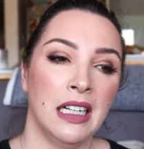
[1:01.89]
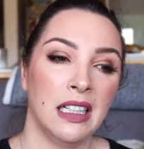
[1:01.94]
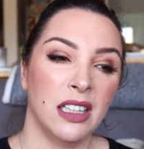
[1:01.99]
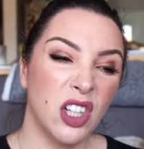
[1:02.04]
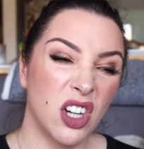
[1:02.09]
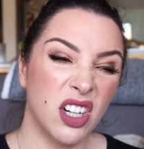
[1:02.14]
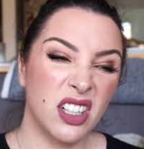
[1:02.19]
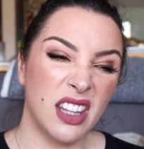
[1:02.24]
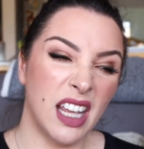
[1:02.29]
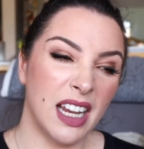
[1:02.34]

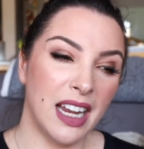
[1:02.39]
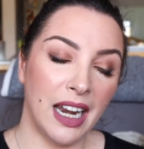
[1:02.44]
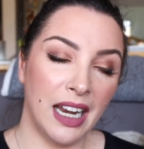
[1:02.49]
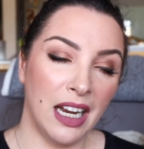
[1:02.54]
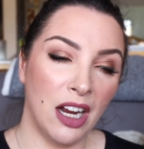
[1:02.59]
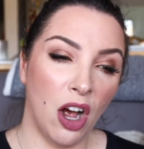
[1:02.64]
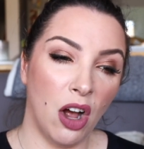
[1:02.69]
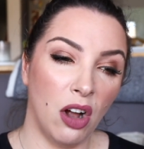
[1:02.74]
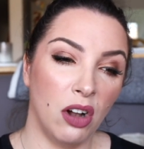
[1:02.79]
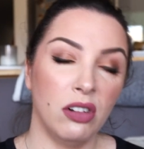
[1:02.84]
look, they're
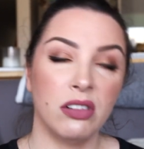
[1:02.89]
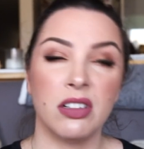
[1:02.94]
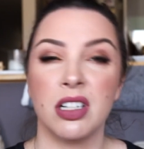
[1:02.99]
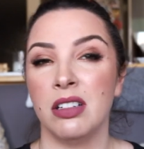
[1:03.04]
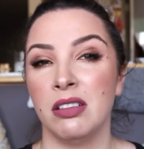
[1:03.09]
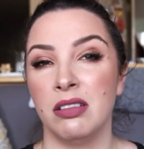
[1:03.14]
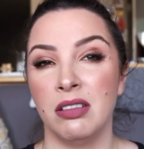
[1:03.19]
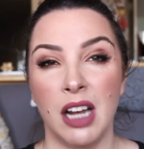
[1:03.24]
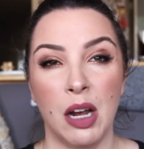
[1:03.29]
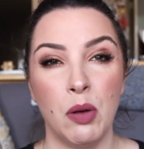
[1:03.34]
getting old,
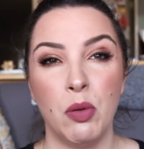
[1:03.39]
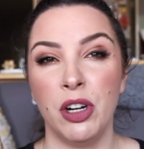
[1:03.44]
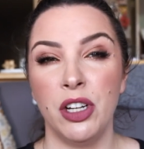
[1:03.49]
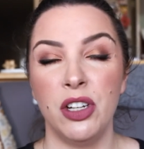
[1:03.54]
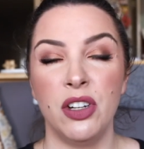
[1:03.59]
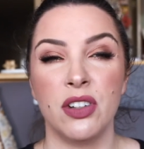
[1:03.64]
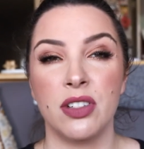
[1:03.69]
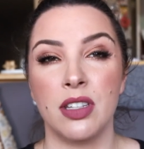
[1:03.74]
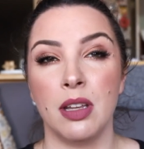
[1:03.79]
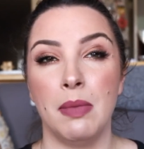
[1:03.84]
I want to
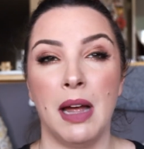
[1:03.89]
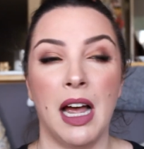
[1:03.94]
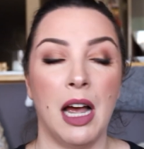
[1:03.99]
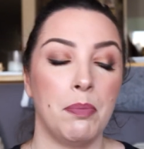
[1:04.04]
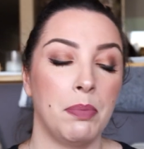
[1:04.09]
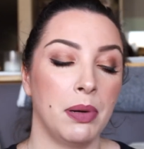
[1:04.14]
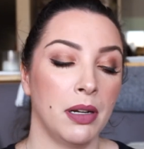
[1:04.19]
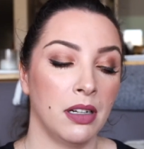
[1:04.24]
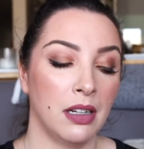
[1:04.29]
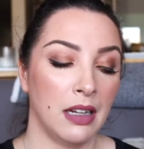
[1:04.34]
use them
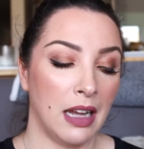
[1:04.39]
up,